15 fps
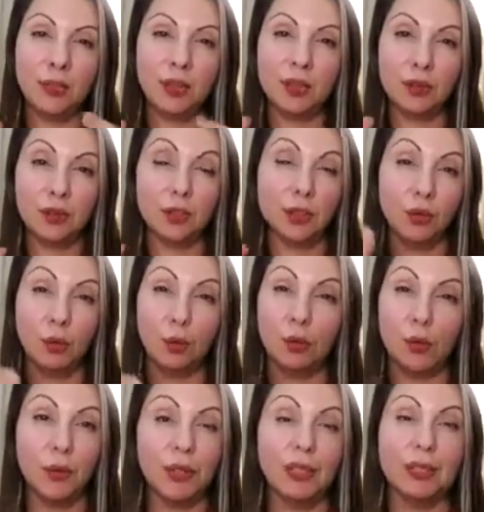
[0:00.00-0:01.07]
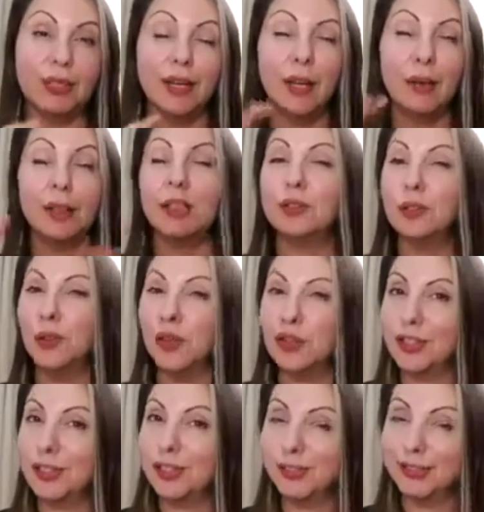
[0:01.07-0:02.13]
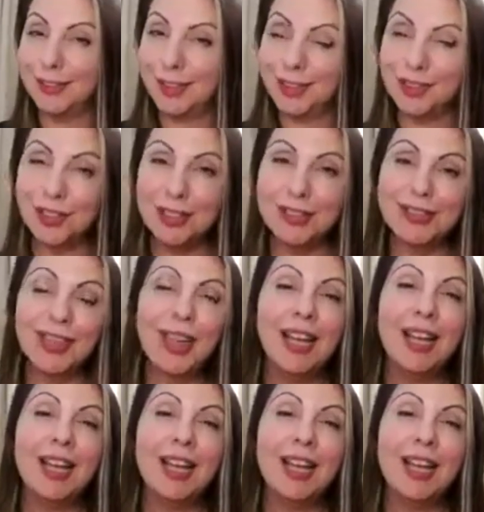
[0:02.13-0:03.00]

which is also broken down into logical sections.